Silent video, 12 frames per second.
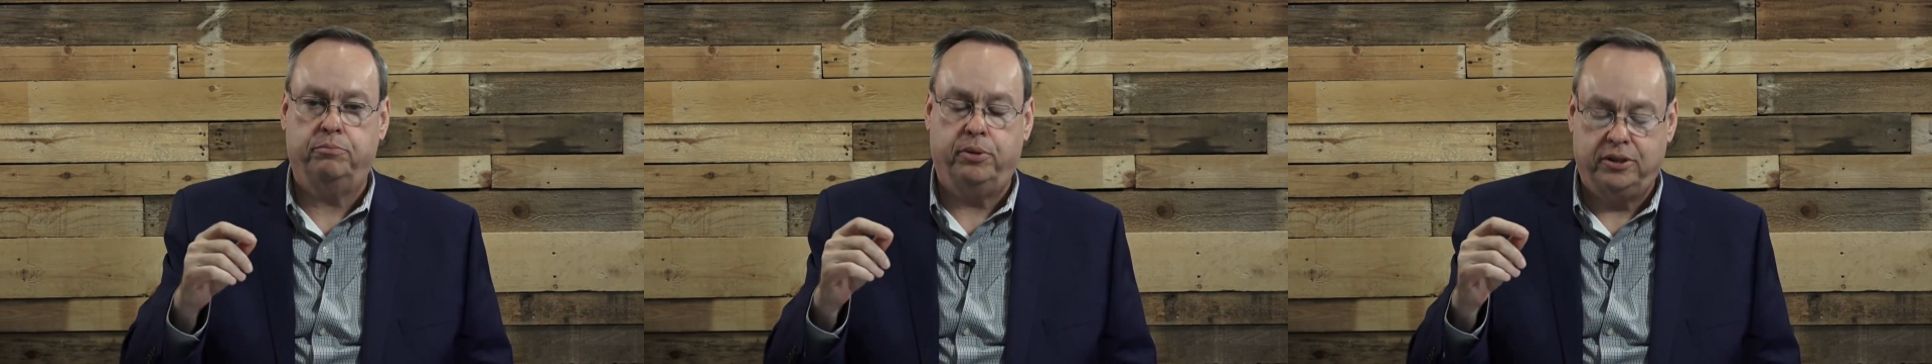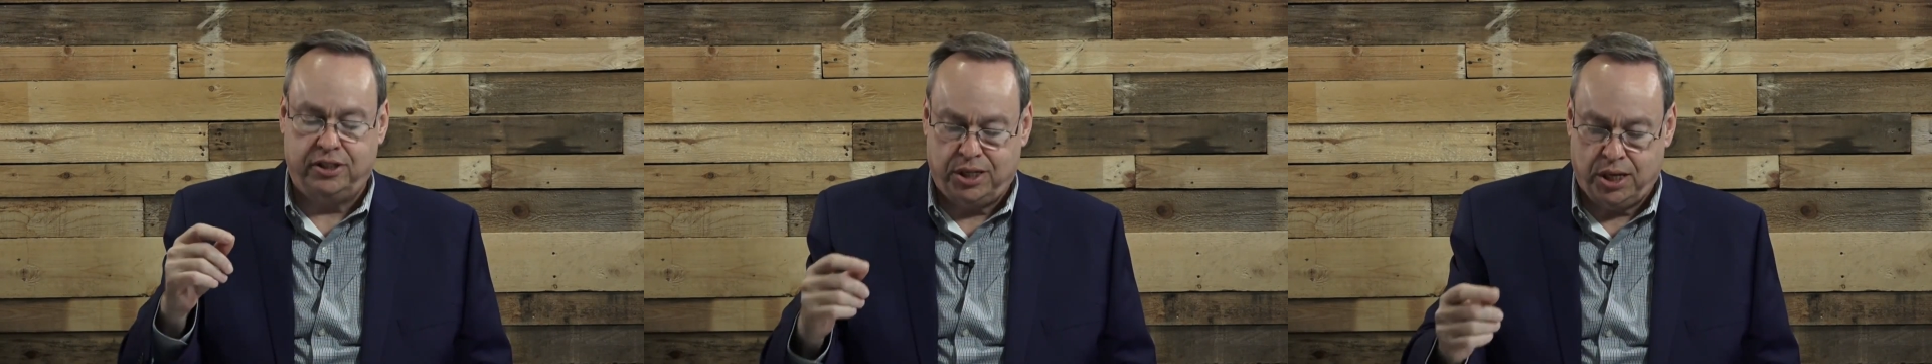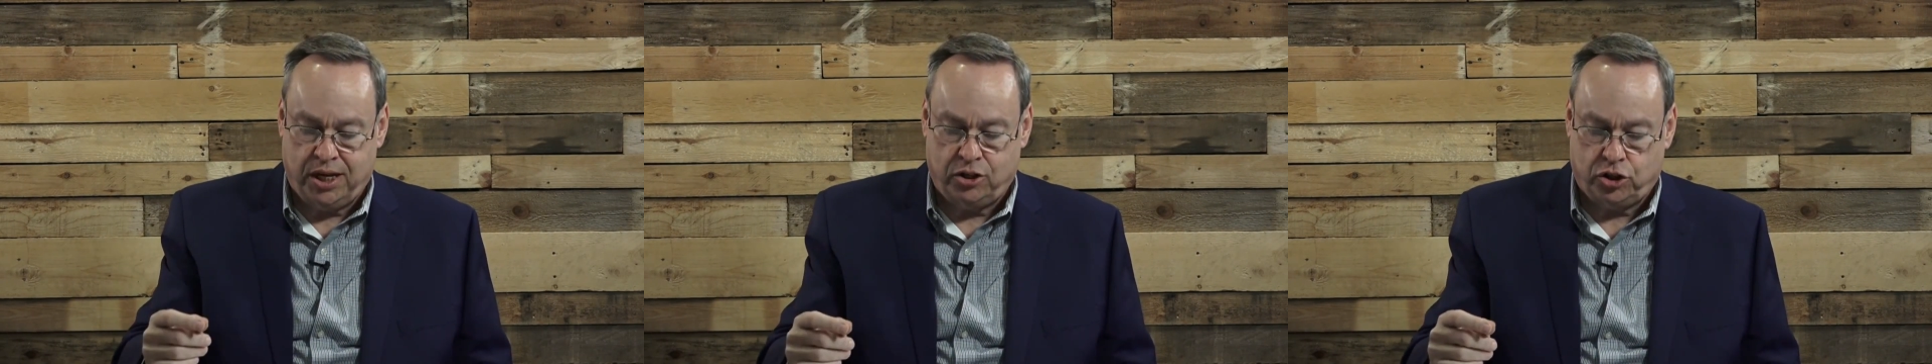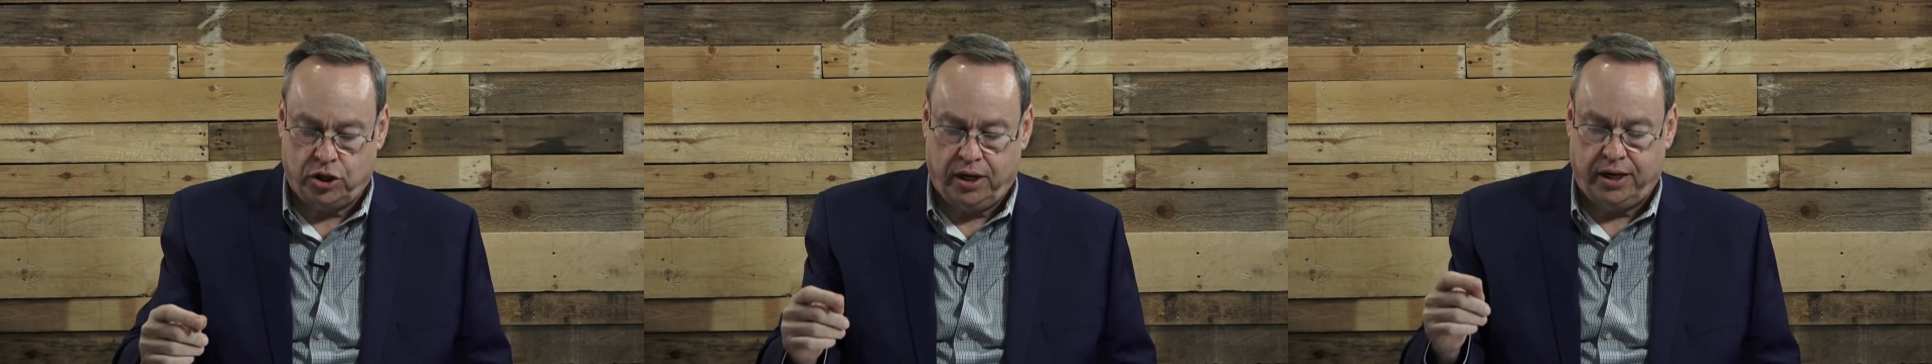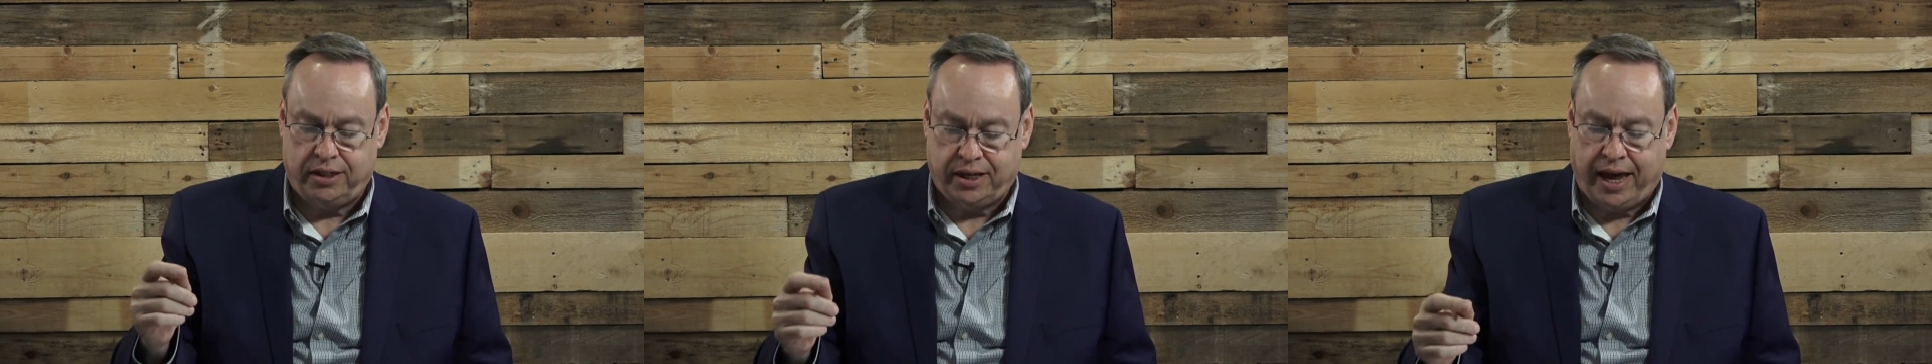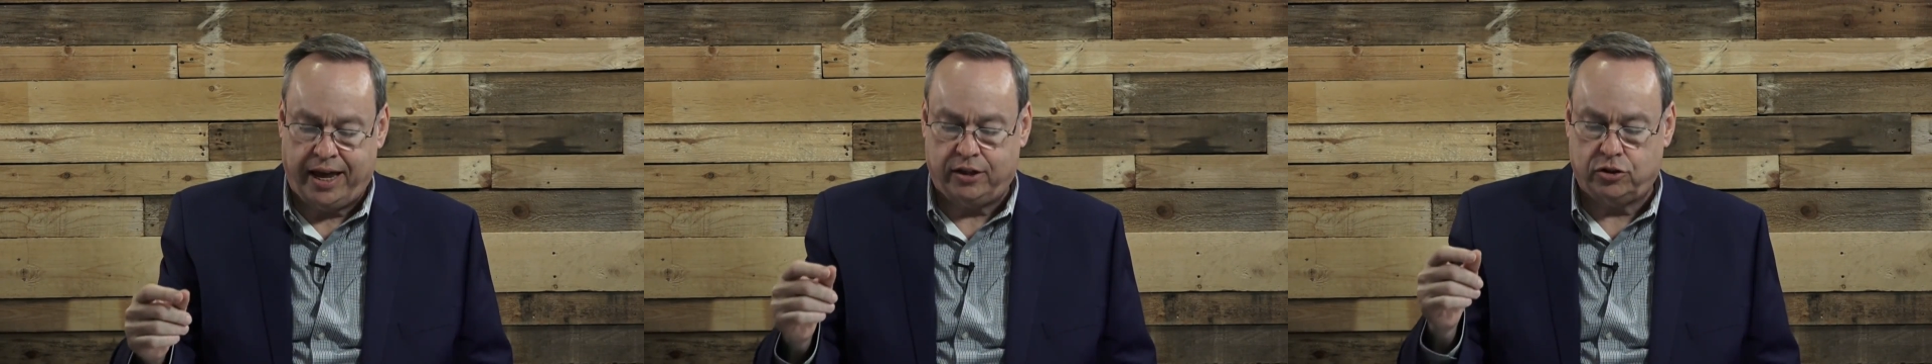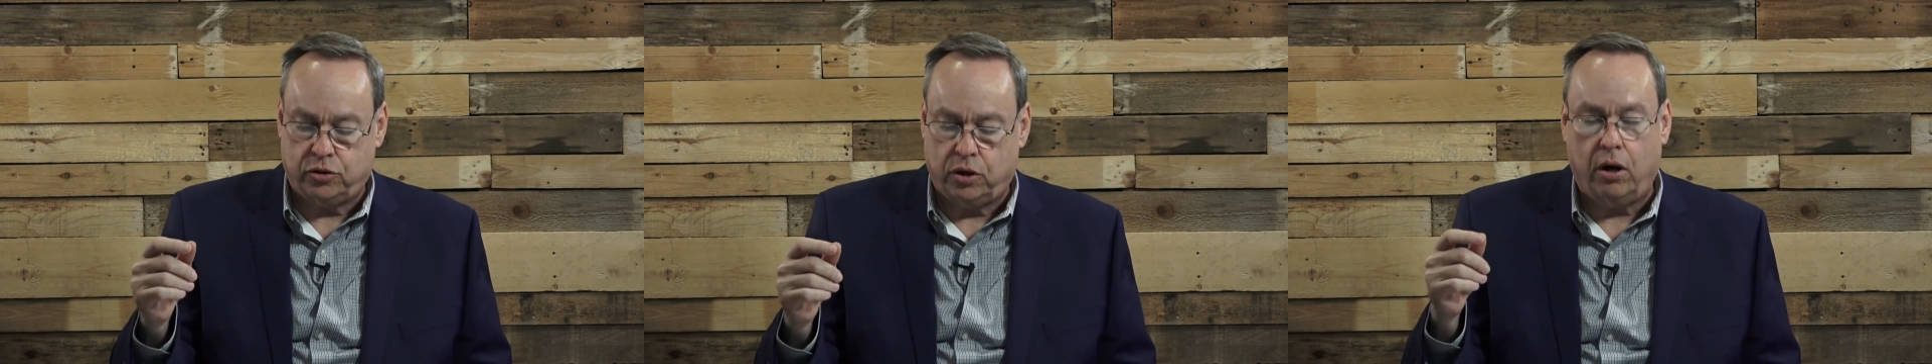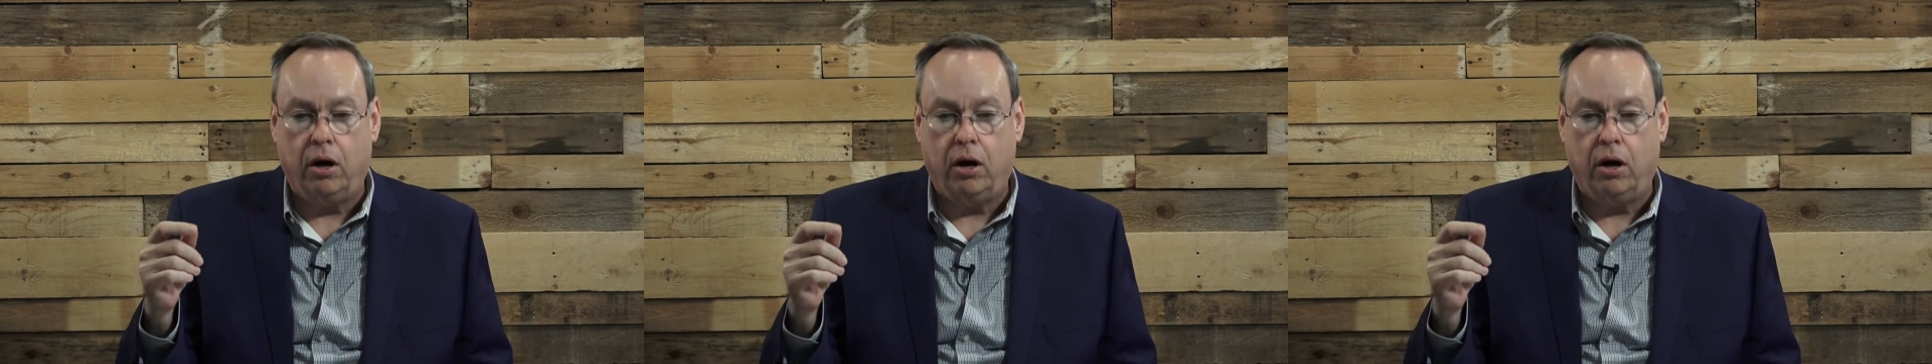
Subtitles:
potentially takes